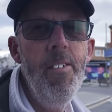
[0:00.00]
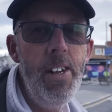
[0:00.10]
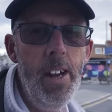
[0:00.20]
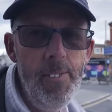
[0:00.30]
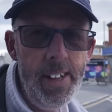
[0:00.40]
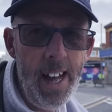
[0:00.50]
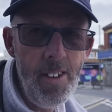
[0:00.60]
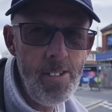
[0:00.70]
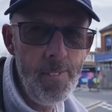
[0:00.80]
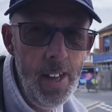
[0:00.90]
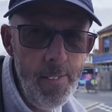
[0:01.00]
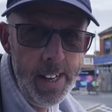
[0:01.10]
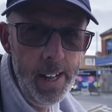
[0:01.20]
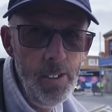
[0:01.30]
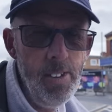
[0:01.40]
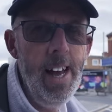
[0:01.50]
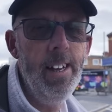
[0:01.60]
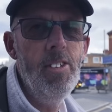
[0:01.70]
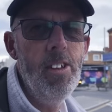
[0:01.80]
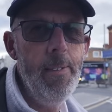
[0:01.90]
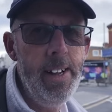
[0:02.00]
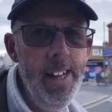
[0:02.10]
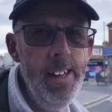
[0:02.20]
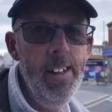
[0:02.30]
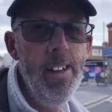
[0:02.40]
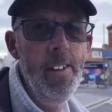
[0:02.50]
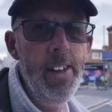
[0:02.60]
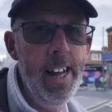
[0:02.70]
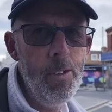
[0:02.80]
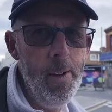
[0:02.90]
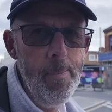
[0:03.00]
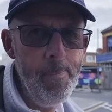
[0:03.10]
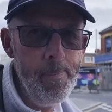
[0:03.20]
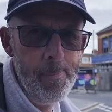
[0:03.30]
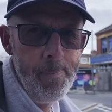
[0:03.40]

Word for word: for notifications of new videos and I'll see you again on the next one